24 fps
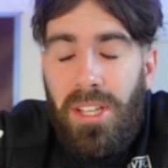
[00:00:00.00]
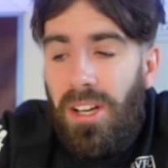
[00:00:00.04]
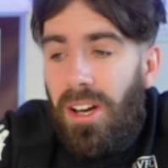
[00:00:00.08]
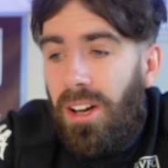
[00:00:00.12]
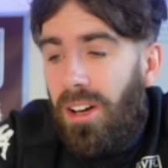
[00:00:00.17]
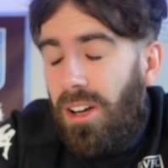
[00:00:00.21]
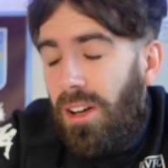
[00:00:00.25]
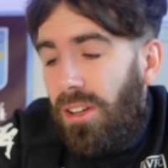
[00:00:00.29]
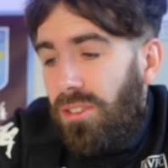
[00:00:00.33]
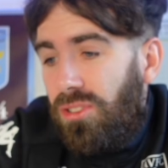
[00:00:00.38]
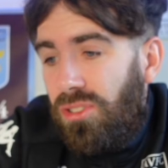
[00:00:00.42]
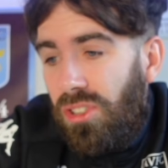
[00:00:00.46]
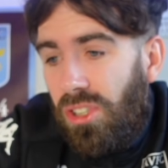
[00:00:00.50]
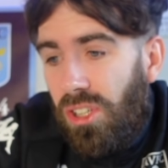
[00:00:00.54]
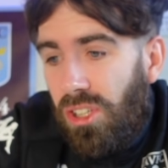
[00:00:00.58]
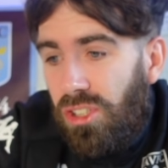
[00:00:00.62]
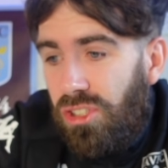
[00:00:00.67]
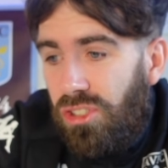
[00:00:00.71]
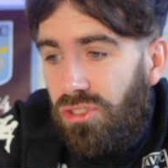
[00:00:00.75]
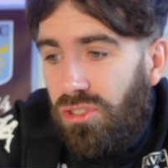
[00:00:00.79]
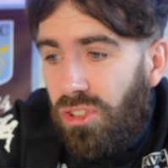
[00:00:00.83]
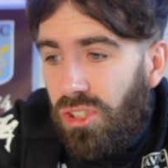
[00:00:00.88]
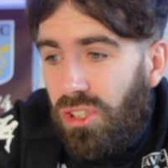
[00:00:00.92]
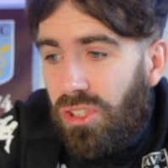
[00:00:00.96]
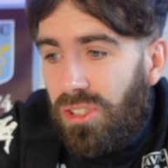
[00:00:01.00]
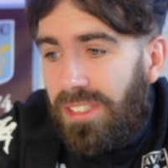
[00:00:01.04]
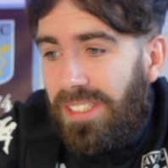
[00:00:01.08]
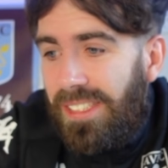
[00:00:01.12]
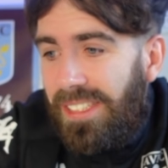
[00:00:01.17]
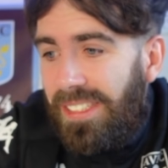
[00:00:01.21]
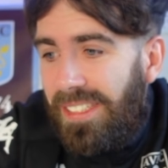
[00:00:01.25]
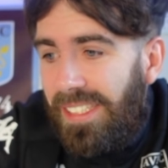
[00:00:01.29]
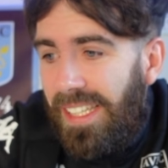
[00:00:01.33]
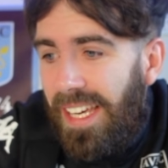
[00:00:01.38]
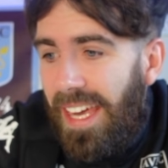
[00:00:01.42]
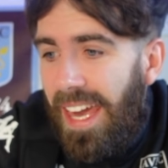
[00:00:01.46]
I struggle to
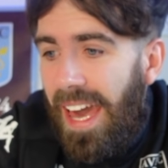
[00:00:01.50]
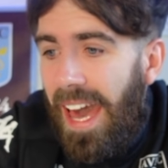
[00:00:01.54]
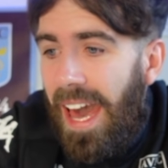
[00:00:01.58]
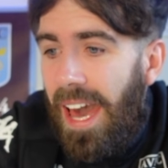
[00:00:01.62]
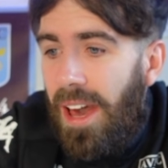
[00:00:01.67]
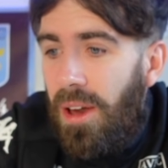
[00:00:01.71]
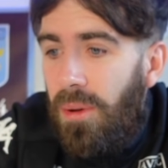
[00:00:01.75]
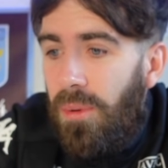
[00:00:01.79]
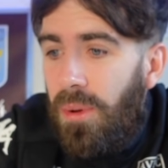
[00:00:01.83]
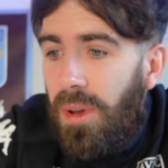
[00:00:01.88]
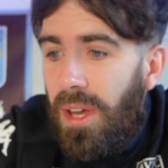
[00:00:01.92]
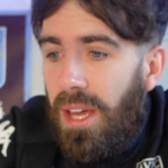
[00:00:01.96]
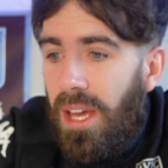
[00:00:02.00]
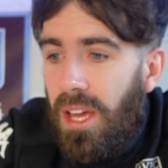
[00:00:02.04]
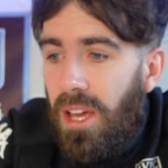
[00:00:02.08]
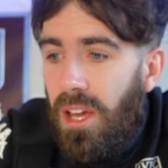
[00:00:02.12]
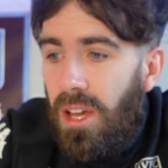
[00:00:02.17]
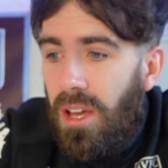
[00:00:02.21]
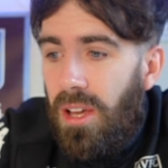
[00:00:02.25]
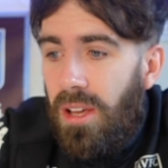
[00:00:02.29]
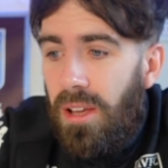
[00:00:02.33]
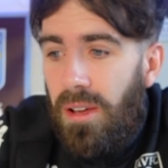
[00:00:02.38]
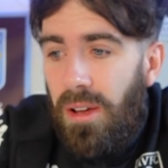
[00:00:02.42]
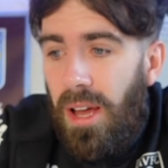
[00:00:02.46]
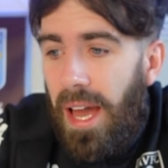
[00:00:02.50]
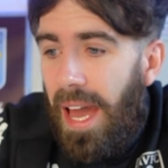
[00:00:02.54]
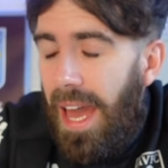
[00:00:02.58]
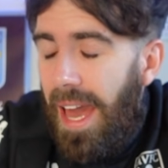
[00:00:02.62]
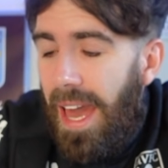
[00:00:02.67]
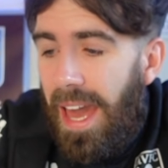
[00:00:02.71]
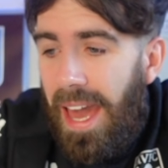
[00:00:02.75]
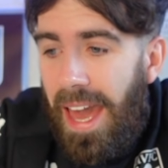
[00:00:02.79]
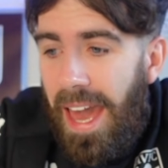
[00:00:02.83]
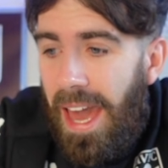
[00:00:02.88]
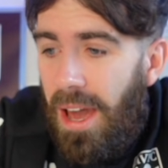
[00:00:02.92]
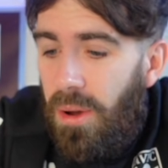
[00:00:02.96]
see how
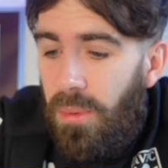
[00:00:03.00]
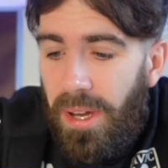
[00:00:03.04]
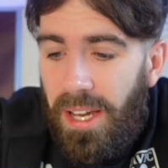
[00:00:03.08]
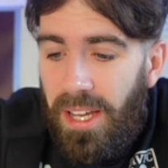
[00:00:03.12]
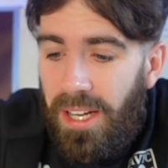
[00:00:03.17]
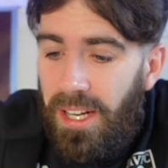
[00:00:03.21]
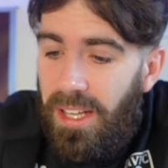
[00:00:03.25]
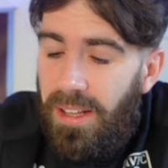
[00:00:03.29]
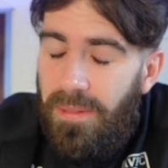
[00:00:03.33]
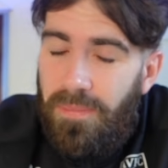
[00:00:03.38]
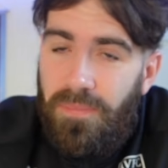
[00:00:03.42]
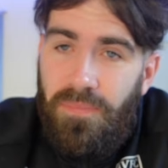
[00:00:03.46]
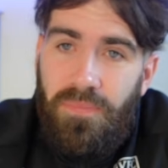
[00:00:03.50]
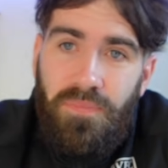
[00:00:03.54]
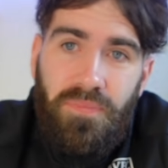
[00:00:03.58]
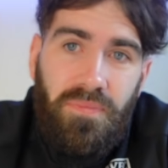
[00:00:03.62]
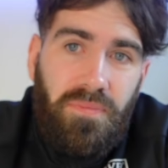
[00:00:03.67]
we're going to